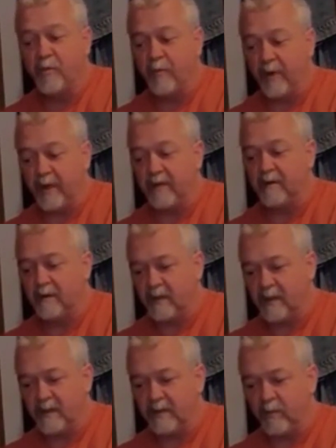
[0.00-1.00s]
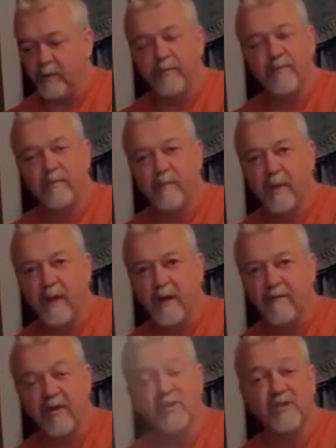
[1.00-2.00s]
but it would
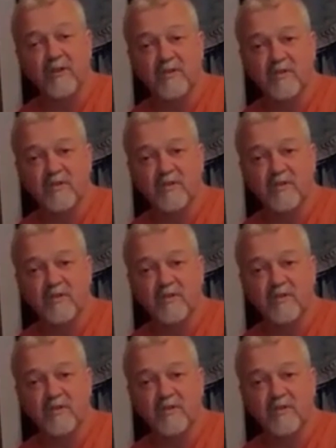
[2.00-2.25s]
function in